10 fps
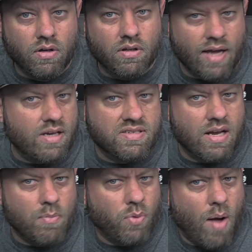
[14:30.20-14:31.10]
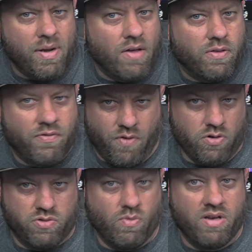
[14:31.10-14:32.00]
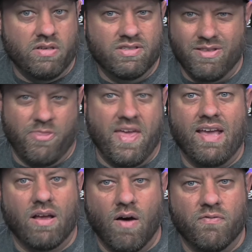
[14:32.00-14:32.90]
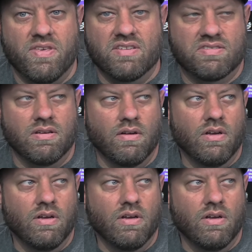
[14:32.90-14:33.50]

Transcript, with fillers: Like I said, I'm probably not the first one to think of this